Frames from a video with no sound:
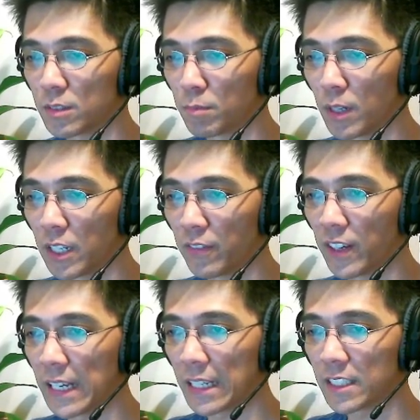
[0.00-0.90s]

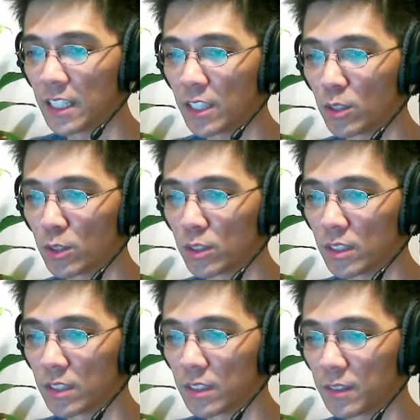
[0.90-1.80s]
modify Axelito's
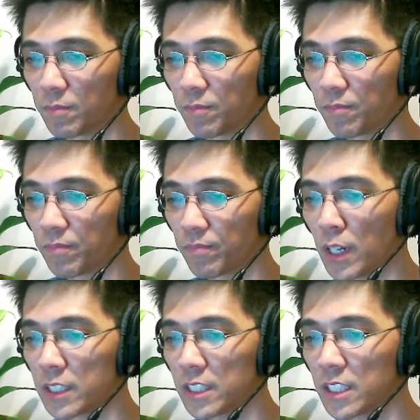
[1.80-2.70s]

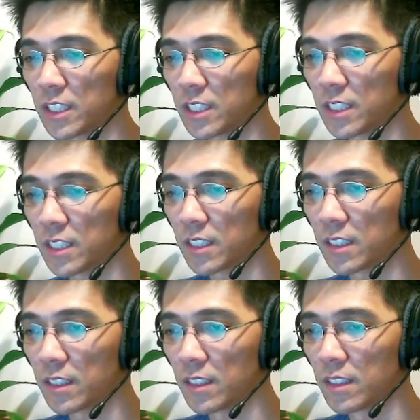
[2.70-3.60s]
punch
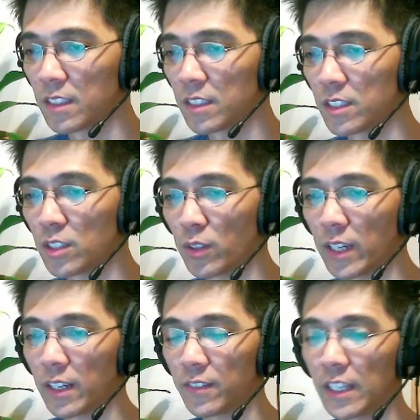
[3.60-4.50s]
to
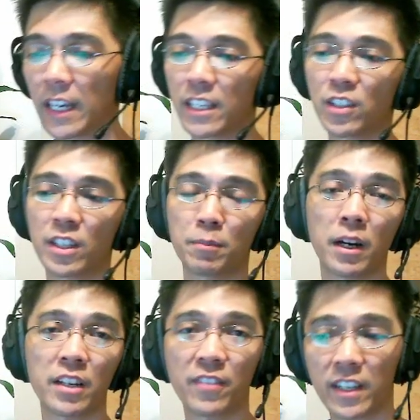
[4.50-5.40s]
have, yeah, you can
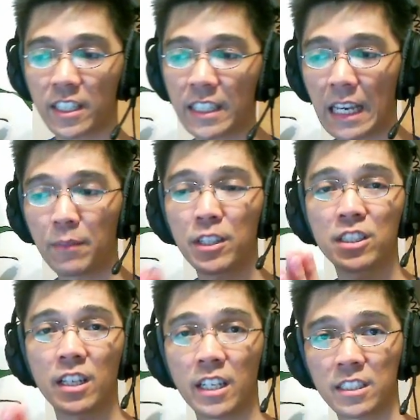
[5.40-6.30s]
modify the
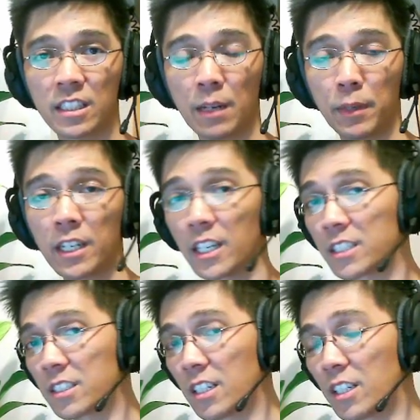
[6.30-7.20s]
damage, the hit stop, and the
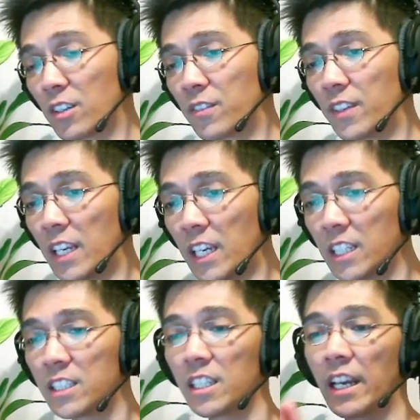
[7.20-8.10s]
hit stun of
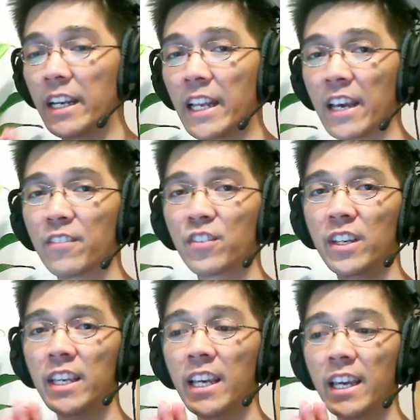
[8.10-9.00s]
each and
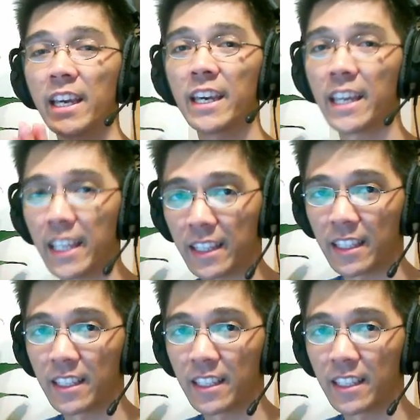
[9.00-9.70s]
every hit